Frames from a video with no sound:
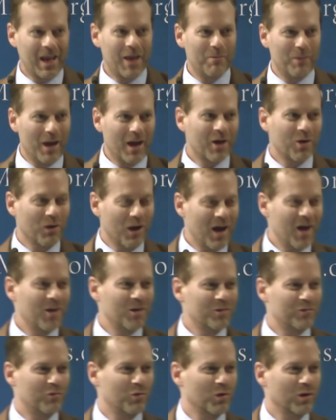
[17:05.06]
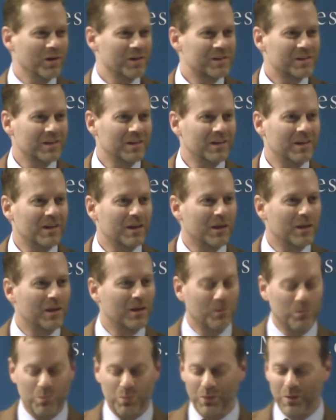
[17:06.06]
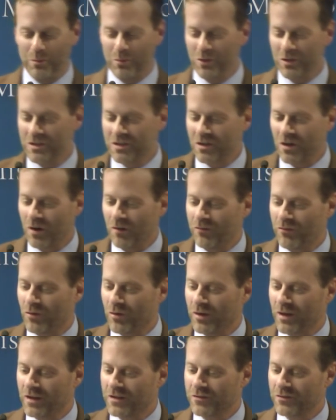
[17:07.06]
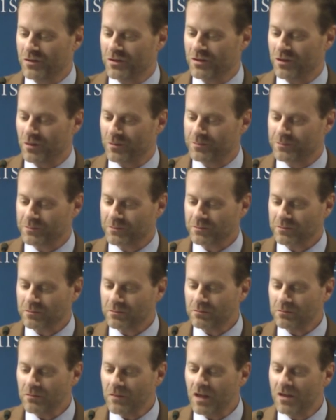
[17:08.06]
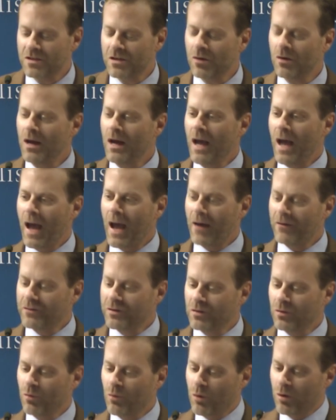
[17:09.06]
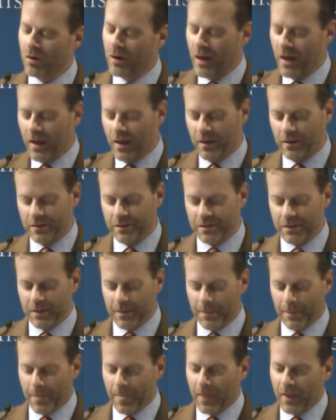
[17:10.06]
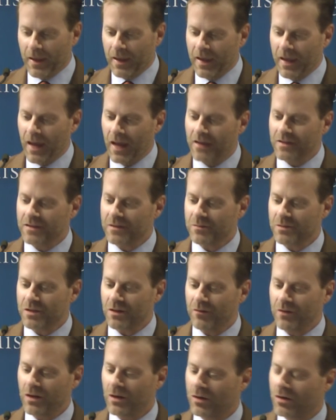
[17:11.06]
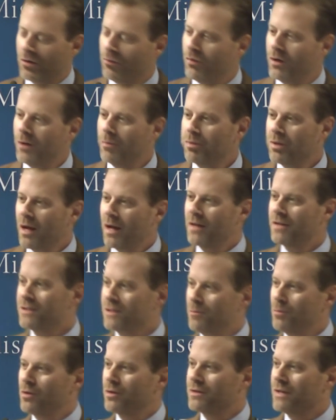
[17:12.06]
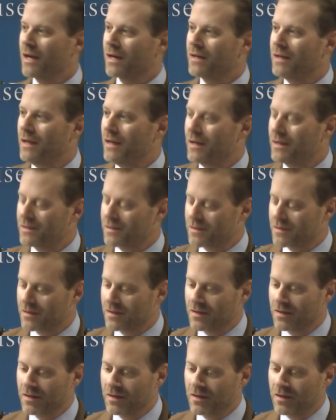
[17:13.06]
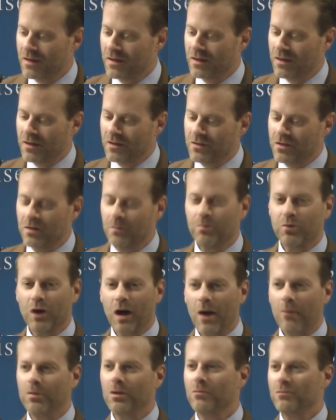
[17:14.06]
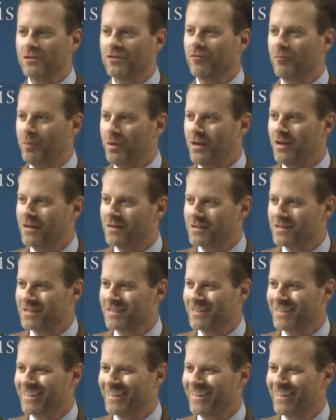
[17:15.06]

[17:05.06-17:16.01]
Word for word: came back around for us in, in the, the Bush Gulf War, that's for sure. So after the war ends, he asks himself, you know, could we apply similar techniques to the problems of peace.